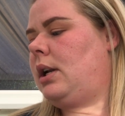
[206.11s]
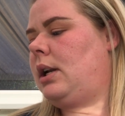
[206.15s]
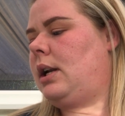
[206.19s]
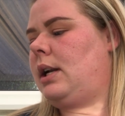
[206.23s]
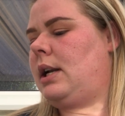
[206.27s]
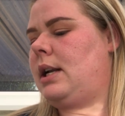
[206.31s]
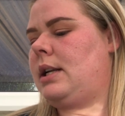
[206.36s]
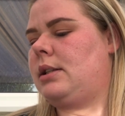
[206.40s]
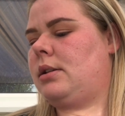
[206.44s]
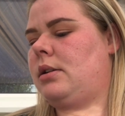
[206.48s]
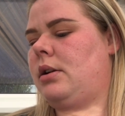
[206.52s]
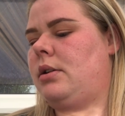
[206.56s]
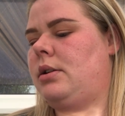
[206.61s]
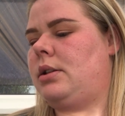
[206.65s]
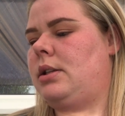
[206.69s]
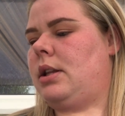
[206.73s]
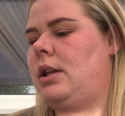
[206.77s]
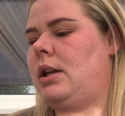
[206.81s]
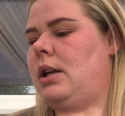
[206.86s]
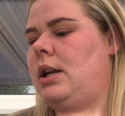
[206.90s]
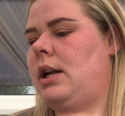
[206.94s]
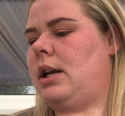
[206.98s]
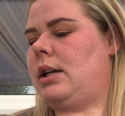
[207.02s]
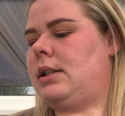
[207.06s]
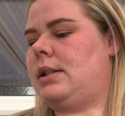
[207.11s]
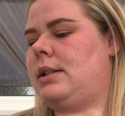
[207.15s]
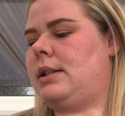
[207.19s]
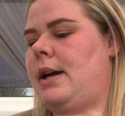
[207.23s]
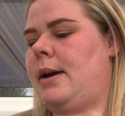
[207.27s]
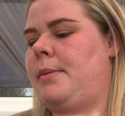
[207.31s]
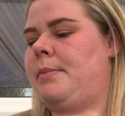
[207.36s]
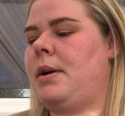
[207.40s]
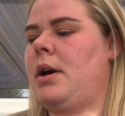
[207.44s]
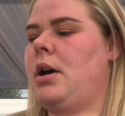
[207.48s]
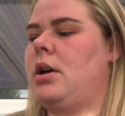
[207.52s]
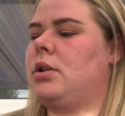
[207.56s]
let's go to the next
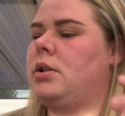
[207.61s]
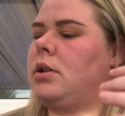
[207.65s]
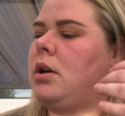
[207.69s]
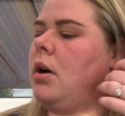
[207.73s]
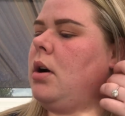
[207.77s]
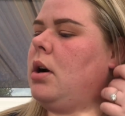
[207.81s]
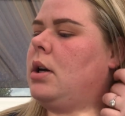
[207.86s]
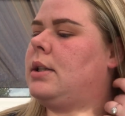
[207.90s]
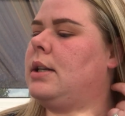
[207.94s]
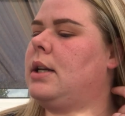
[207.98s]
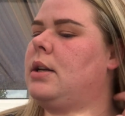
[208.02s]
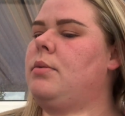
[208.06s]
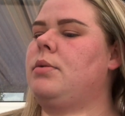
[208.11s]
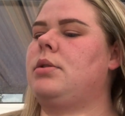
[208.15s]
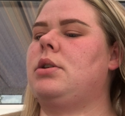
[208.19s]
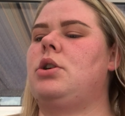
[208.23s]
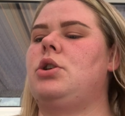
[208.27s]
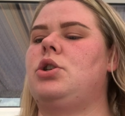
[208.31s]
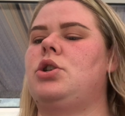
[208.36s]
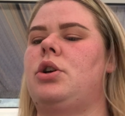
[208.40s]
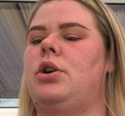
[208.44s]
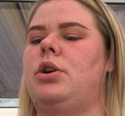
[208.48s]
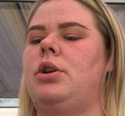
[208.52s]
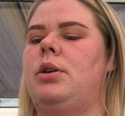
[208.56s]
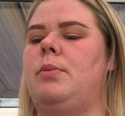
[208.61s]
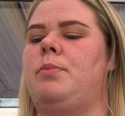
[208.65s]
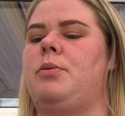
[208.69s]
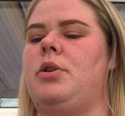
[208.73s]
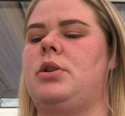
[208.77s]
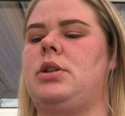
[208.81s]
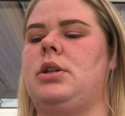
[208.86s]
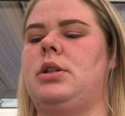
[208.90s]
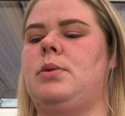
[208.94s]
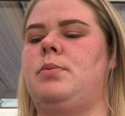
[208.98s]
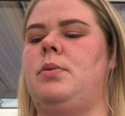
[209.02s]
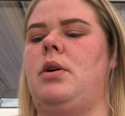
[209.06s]
step. So I said I was going to show you the
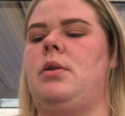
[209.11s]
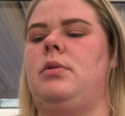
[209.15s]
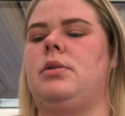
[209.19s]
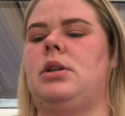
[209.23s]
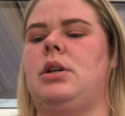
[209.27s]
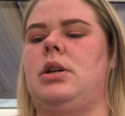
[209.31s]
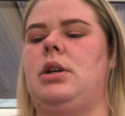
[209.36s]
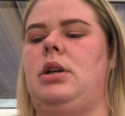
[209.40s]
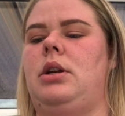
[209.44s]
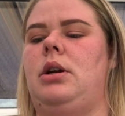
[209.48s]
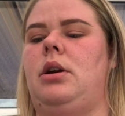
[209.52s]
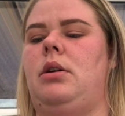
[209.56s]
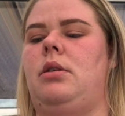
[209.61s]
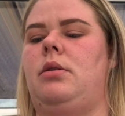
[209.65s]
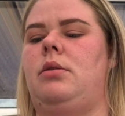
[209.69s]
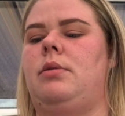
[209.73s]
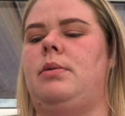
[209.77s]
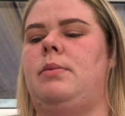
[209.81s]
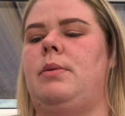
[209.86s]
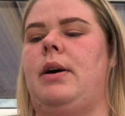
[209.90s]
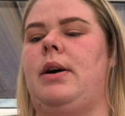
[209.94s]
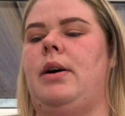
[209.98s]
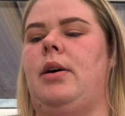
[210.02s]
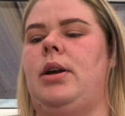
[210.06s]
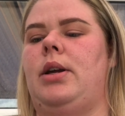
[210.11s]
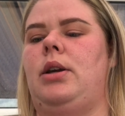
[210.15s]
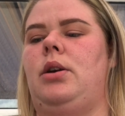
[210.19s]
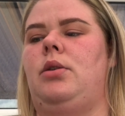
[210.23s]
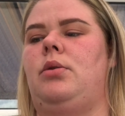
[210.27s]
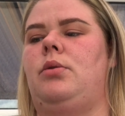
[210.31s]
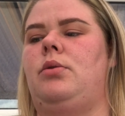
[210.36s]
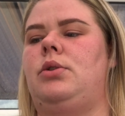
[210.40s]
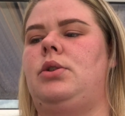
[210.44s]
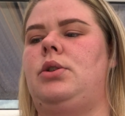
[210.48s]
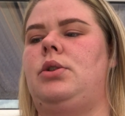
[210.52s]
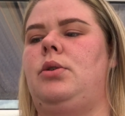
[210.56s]
products what I
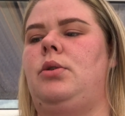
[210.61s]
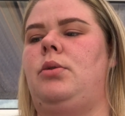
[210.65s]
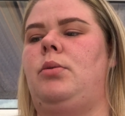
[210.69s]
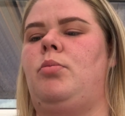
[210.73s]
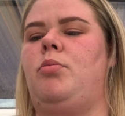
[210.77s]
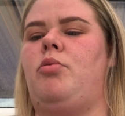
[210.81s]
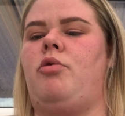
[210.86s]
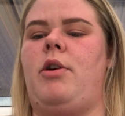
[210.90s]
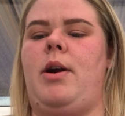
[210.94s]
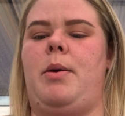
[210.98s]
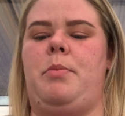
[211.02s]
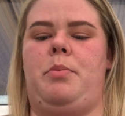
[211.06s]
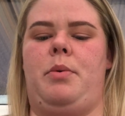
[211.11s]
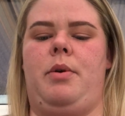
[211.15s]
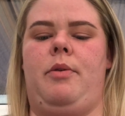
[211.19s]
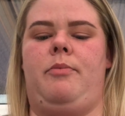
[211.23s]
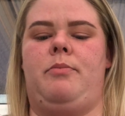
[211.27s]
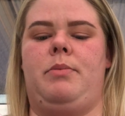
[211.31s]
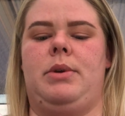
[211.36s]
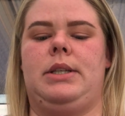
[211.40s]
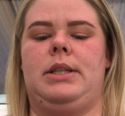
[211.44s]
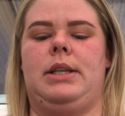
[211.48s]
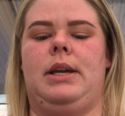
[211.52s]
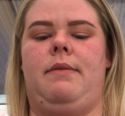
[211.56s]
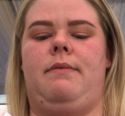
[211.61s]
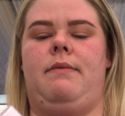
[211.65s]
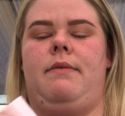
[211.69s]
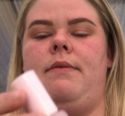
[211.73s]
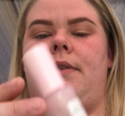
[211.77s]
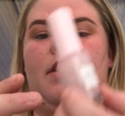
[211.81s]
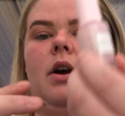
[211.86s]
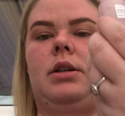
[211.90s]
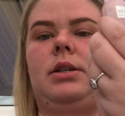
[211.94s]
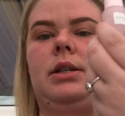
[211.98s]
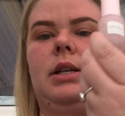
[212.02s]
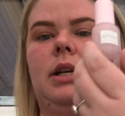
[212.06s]
used to prep with my skin
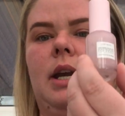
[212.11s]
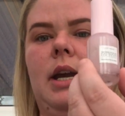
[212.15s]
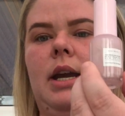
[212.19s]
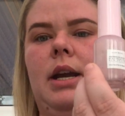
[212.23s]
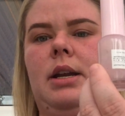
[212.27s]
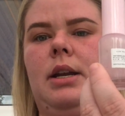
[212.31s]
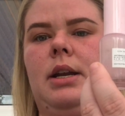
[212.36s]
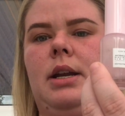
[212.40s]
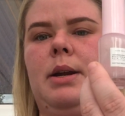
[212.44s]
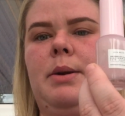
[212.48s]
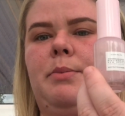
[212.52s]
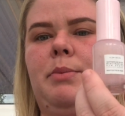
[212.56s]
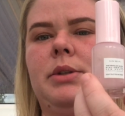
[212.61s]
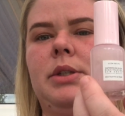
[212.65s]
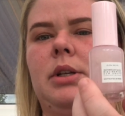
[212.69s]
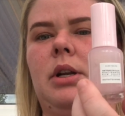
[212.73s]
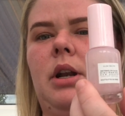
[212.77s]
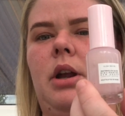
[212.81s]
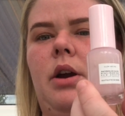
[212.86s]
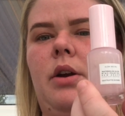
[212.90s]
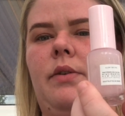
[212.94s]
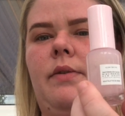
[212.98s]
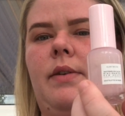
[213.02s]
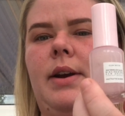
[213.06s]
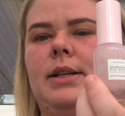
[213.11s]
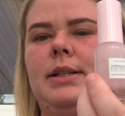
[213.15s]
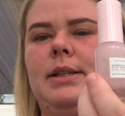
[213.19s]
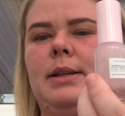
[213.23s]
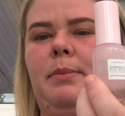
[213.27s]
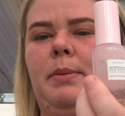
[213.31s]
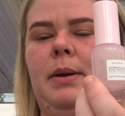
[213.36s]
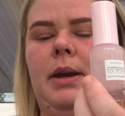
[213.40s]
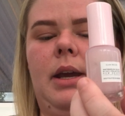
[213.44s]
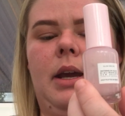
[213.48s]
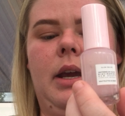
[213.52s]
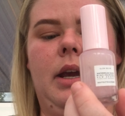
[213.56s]
first. Again, it was Glow
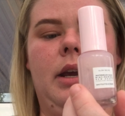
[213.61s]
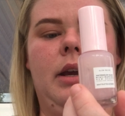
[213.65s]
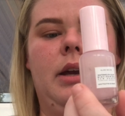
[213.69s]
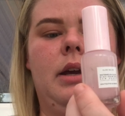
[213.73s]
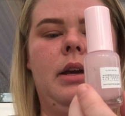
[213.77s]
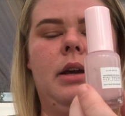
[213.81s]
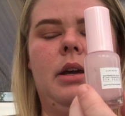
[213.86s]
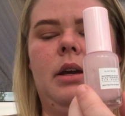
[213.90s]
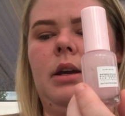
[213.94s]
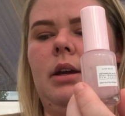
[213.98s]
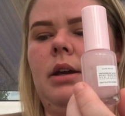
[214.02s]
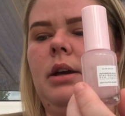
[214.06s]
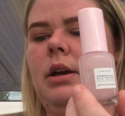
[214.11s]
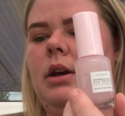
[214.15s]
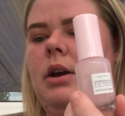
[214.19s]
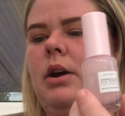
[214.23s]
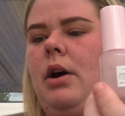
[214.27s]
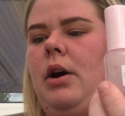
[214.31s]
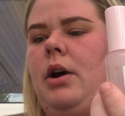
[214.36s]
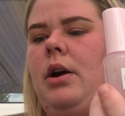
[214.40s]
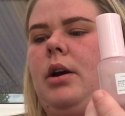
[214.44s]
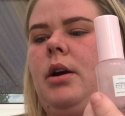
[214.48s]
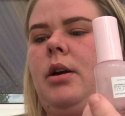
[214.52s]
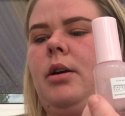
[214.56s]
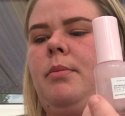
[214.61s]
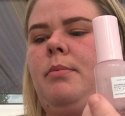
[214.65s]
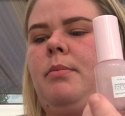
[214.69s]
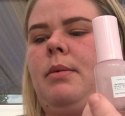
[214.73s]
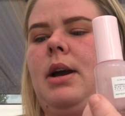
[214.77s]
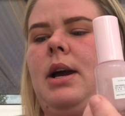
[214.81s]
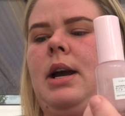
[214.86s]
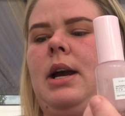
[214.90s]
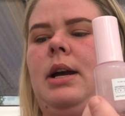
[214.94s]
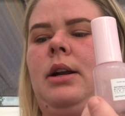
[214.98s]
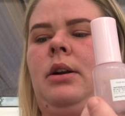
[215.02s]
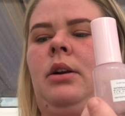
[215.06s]
Recipe,
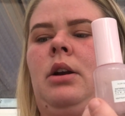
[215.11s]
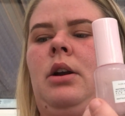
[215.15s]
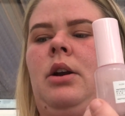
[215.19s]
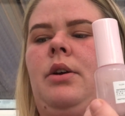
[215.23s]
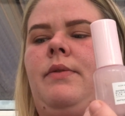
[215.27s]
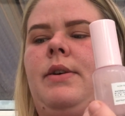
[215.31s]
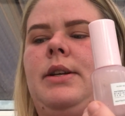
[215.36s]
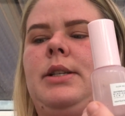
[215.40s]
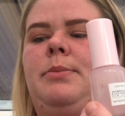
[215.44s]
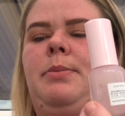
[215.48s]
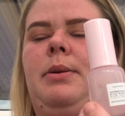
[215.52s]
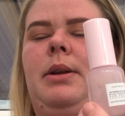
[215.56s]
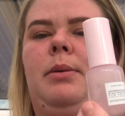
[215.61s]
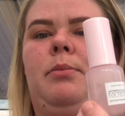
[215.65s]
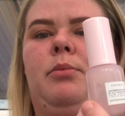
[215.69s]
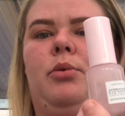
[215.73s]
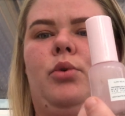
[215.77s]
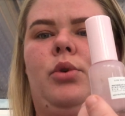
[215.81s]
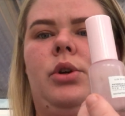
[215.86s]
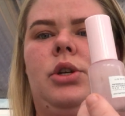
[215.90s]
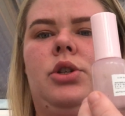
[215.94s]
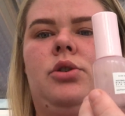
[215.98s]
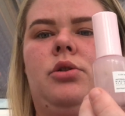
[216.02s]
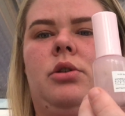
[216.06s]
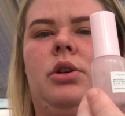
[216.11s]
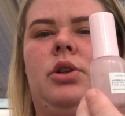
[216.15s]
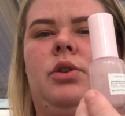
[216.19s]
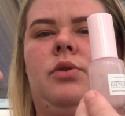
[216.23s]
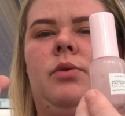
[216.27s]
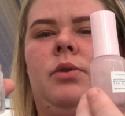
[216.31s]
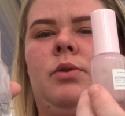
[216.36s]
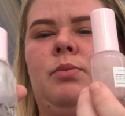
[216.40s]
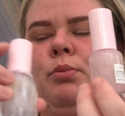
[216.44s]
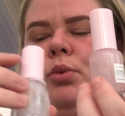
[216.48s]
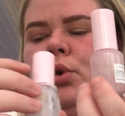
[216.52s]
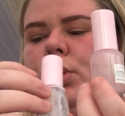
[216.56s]
and Glow Recipe
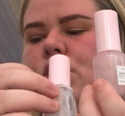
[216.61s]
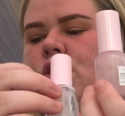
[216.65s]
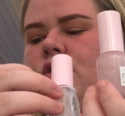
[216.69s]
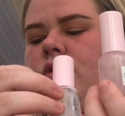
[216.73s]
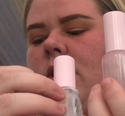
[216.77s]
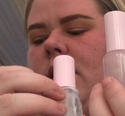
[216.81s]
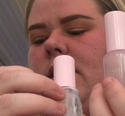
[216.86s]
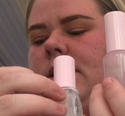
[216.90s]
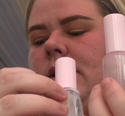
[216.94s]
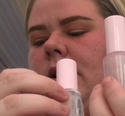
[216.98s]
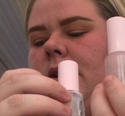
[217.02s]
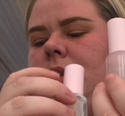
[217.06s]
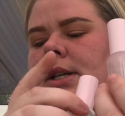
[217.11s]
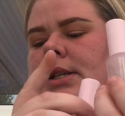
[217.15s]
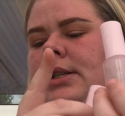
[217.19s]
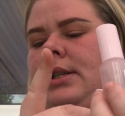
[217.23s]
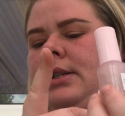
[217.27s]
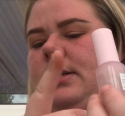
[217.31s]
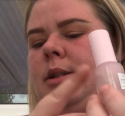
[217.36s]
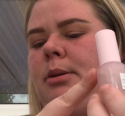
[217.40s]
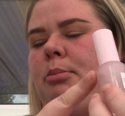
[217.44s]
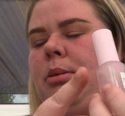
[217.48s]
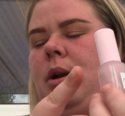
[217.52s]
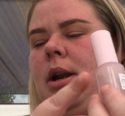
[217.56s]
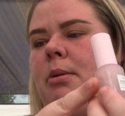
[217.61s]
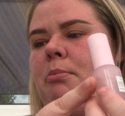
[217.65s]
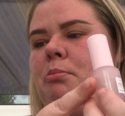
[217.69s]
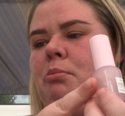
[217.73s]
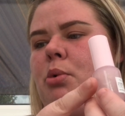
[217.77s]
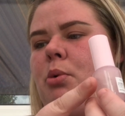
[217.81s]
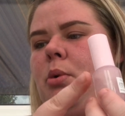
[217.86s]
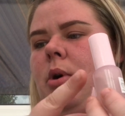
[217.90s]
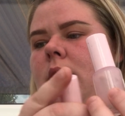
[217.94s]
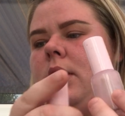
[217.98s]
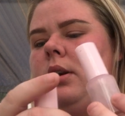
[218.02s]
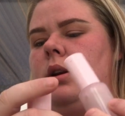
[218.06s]
moisturizer. This is the plump
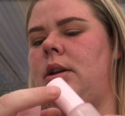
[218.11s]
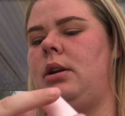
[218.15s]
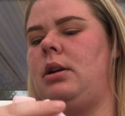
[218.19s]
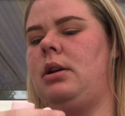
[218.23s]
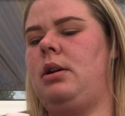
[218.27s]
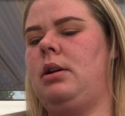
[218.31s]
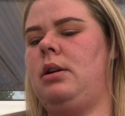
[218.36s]
one,